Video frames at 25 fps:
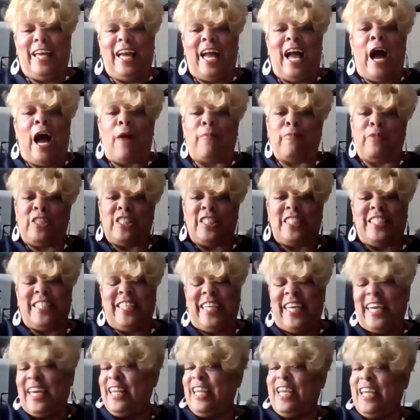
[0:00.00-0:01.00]
I'm just
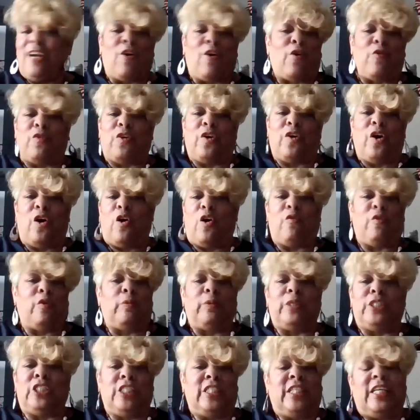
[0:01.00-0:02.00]
getting over COVID,
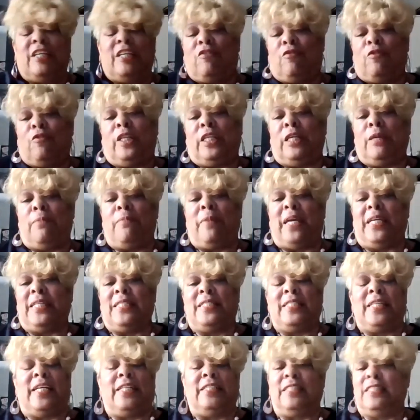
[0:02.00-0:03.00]
which didn't really make
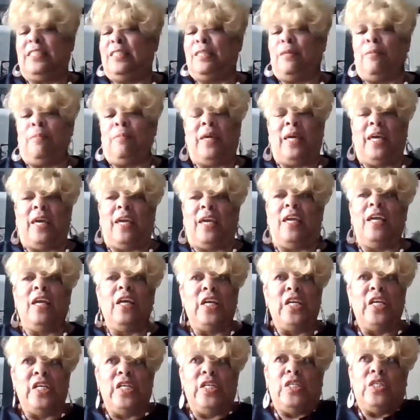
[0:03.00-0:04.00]
sense to me.
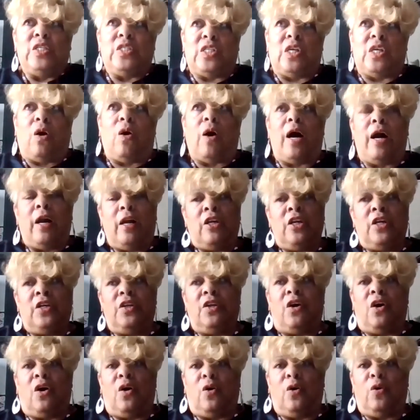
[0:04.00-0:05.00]
So,
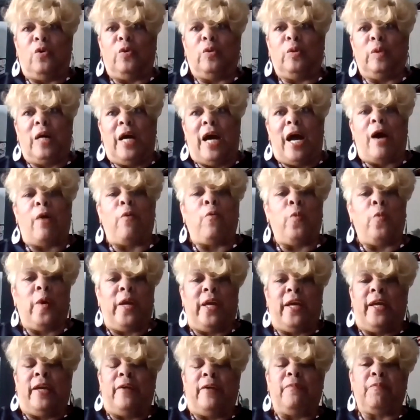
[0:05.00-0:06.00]
I
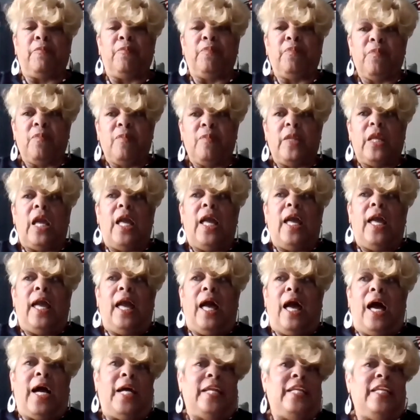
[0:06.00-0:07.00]
went.
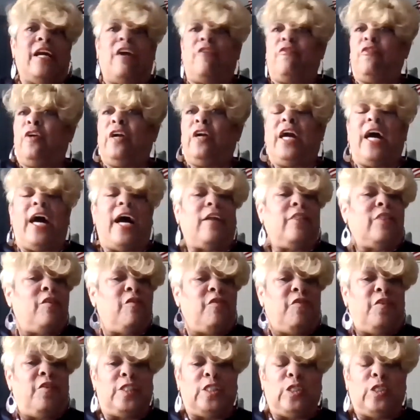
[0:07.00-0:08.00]
I never got the
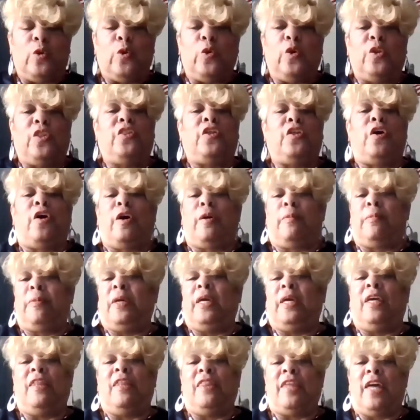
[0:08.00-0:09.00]
physical
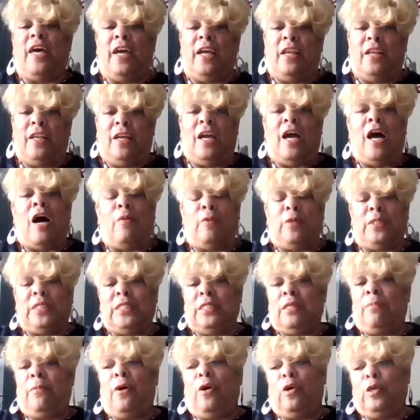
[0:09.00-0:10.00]
therapy that I was
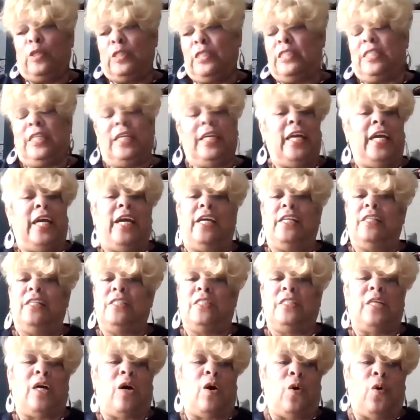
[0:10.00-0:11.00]
supposed to get.
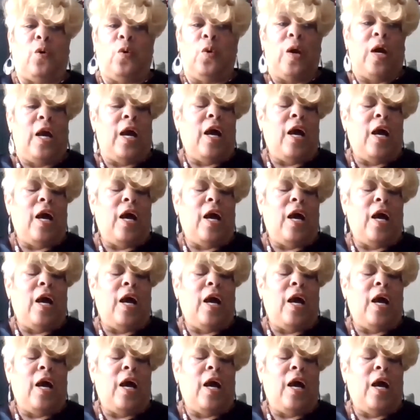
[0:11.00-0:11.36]
So